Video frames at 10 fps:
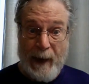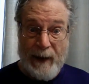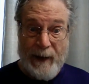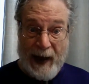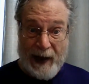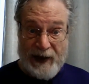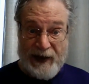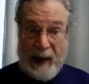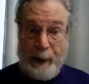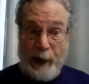That is
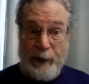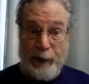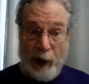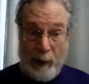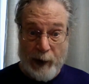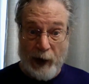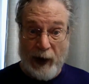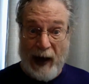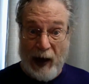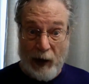separate from your
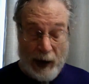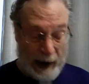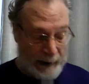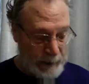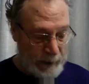outline.